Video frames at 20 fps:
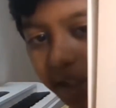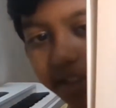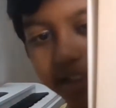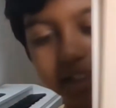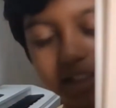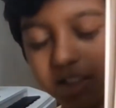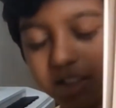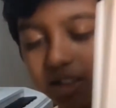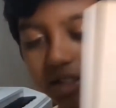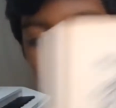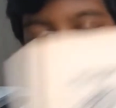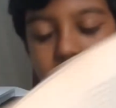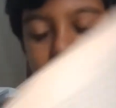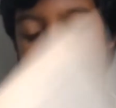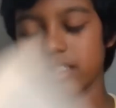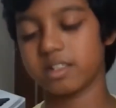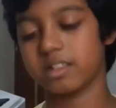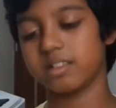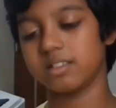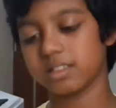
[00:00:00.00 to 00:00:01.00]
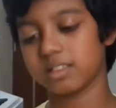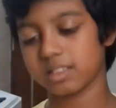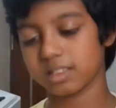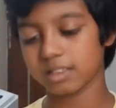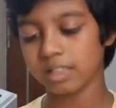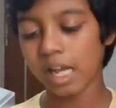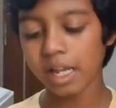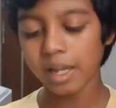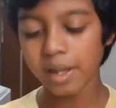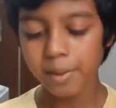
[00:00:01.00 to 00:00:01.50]
as illustrations.
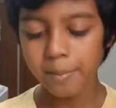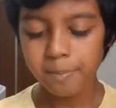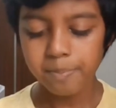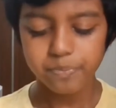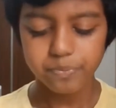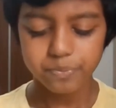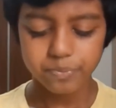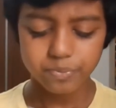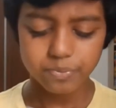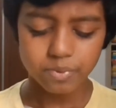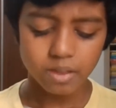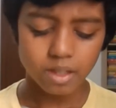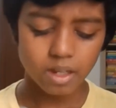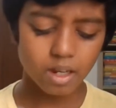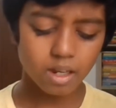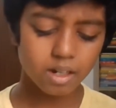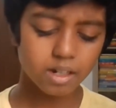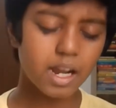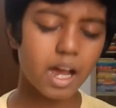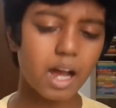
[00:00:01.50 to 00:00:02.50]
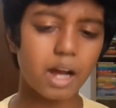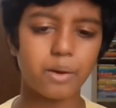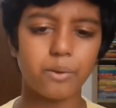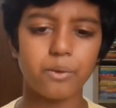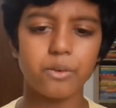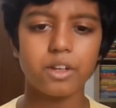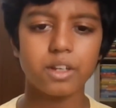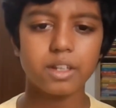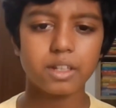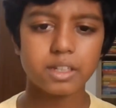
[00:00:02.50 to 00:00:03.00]

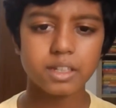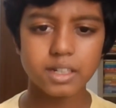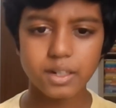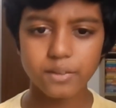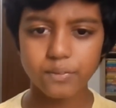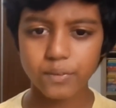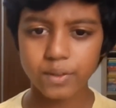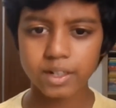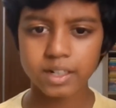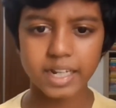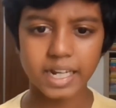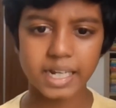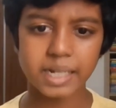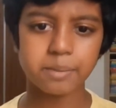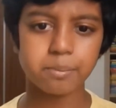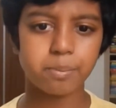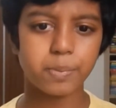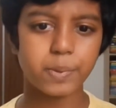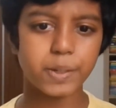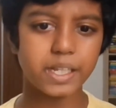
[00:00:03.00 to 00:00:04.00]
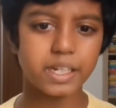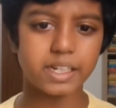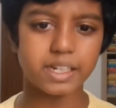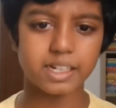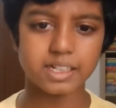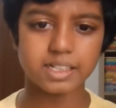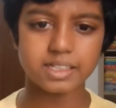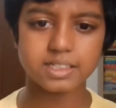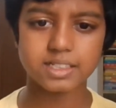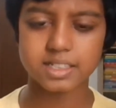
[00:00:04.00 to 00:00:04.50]
Now, the different time
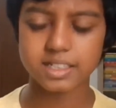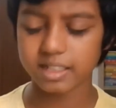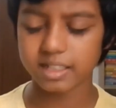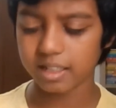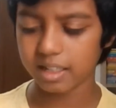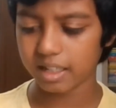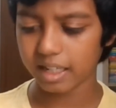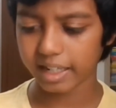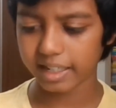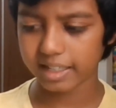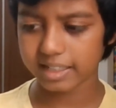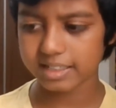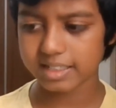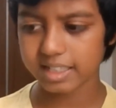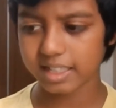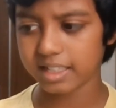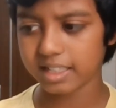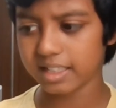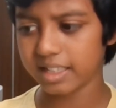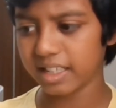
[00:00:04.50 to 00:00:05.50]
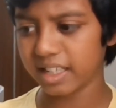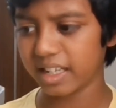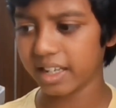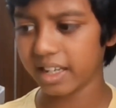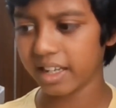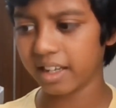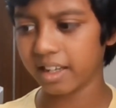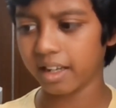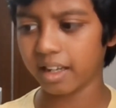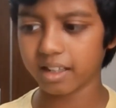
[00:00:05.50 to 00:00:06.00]
periods, like I said,
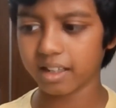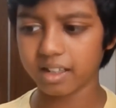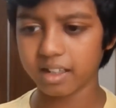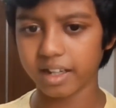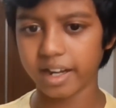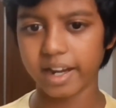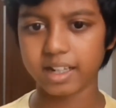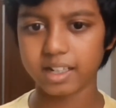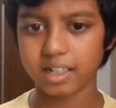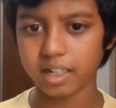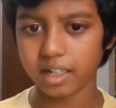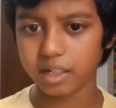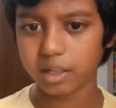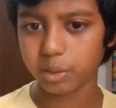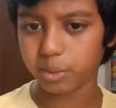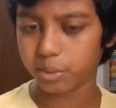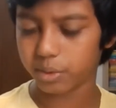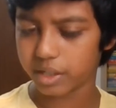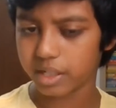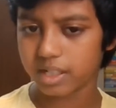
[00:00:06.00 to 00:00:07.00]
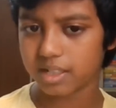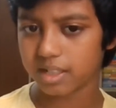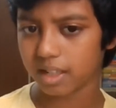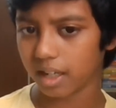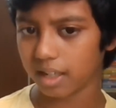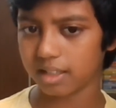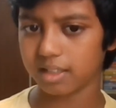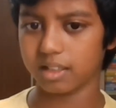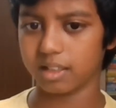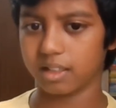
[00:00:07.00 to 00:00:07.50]
they are connected to each
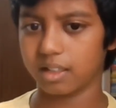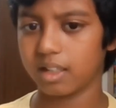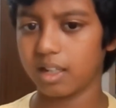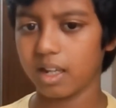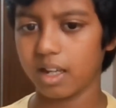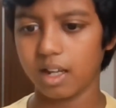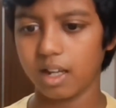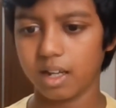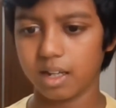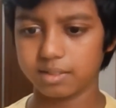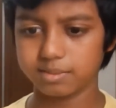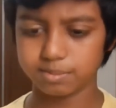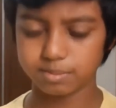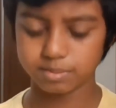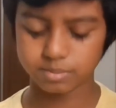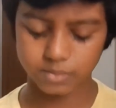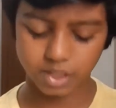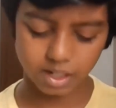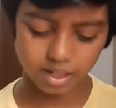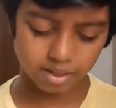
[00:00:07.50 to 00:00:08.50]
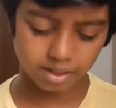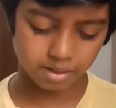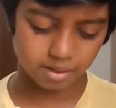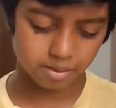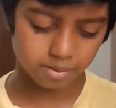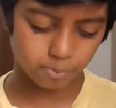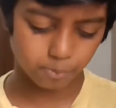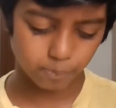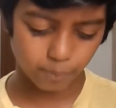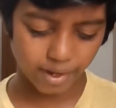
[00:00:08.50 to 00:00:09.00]
other.
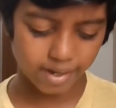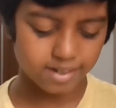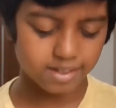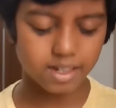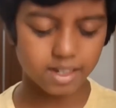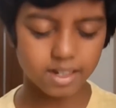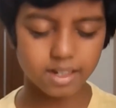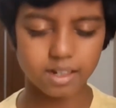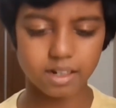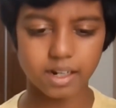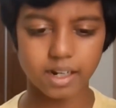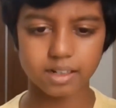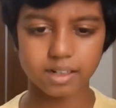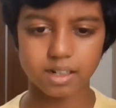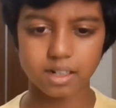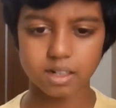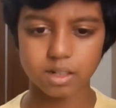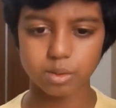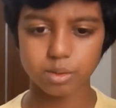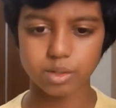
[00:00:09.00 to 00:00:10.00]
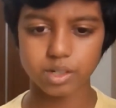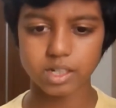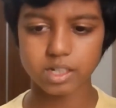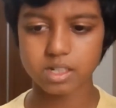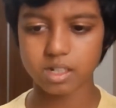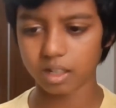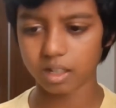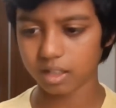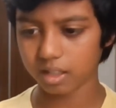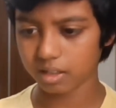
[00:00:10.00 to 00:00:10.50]
And when they're connected to
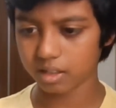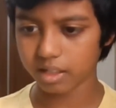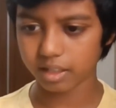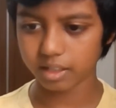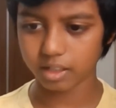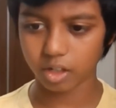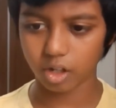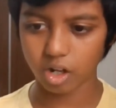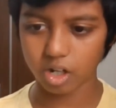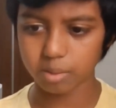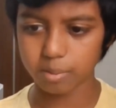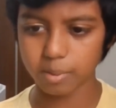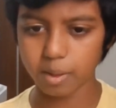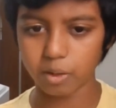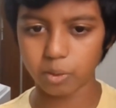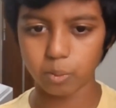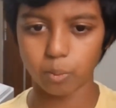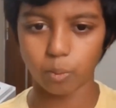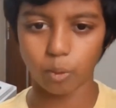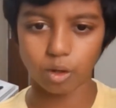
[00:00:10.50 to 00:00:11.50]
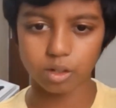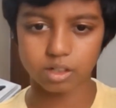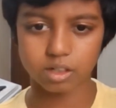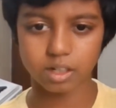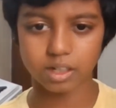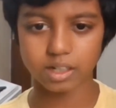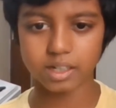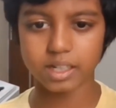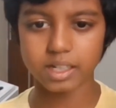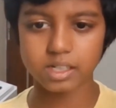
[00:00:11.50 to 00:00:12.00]
each other, they talk about what
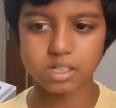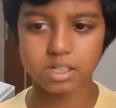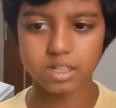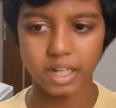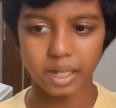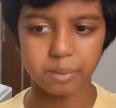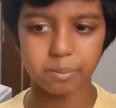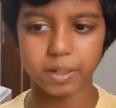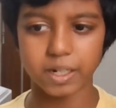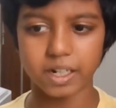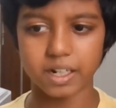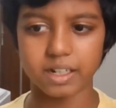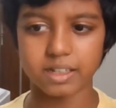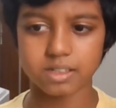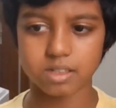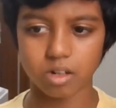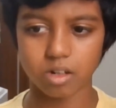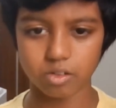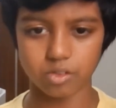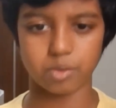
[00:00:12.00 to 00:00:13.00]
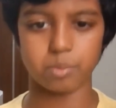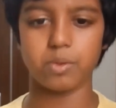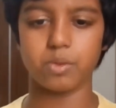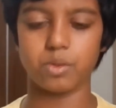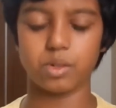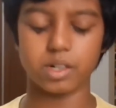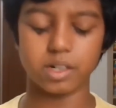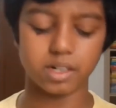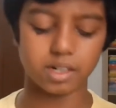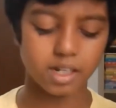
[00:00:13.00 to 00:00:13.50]
each time period has
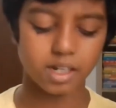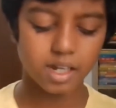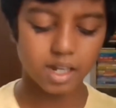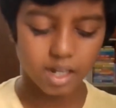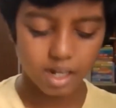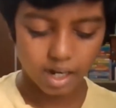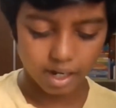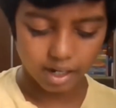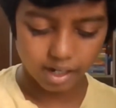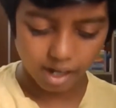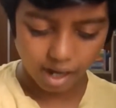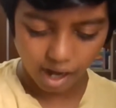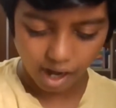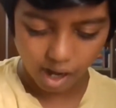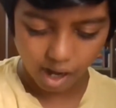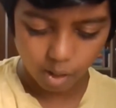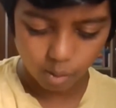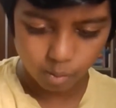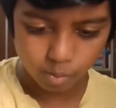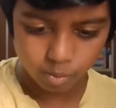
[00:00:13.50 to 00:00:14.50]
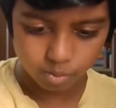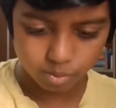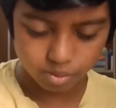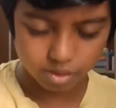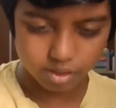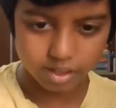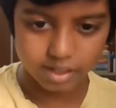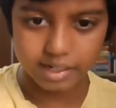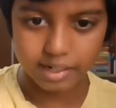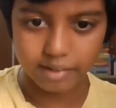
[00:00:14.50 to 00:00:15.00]
contributed and how
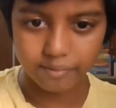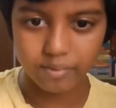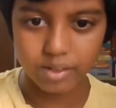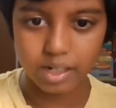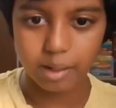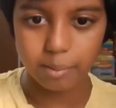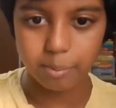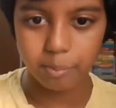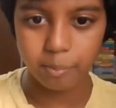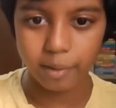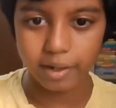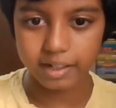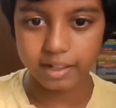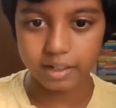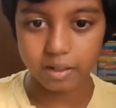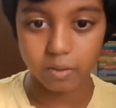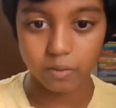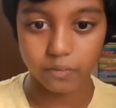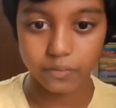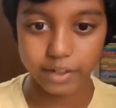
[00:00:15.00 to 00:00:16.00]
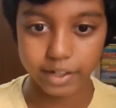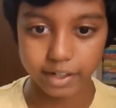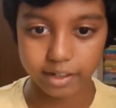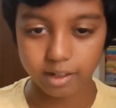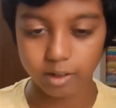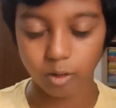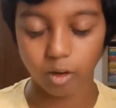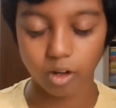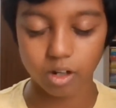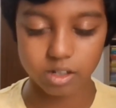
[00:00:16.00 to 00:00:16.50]
the development of
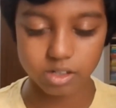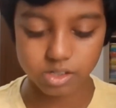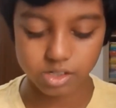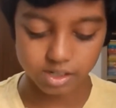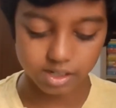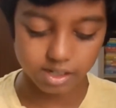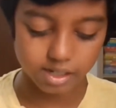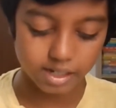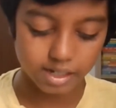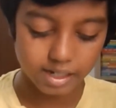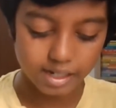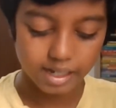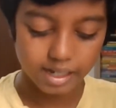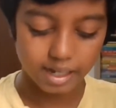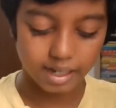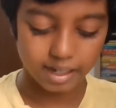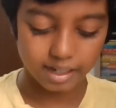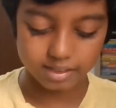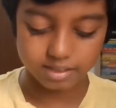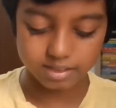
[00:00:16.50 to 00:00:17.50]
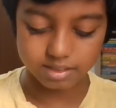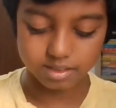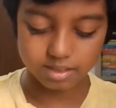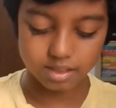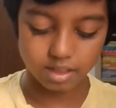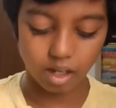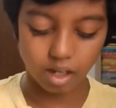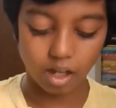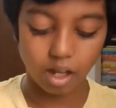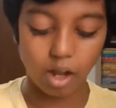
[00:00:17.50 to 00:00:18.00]
technology
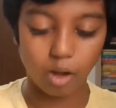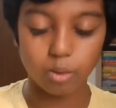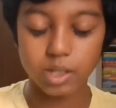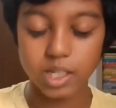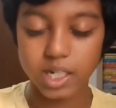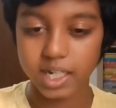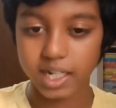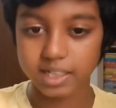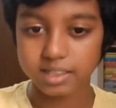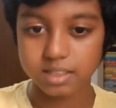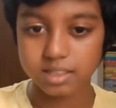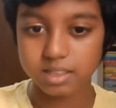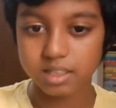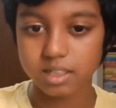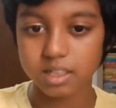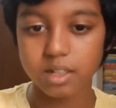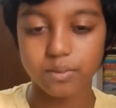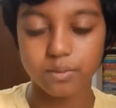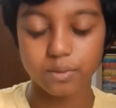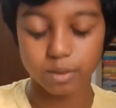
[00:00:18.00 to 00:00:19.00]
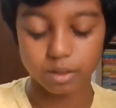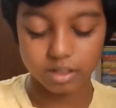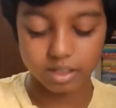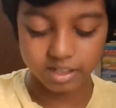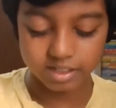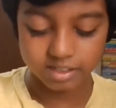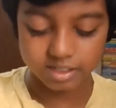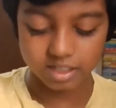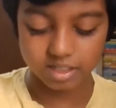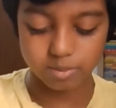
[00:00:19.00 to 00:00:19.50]
how the necessity for
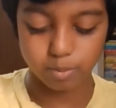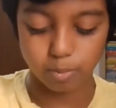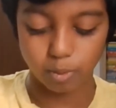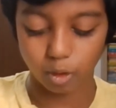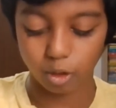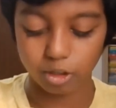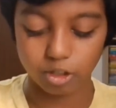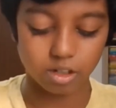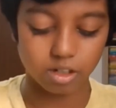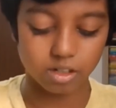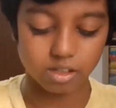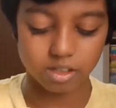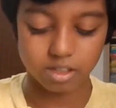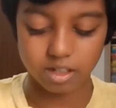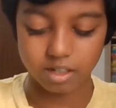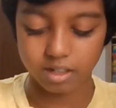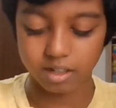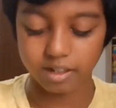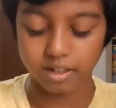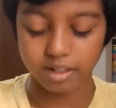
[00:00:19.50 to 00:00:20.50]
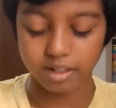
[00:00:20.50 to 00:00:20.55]
things has brought the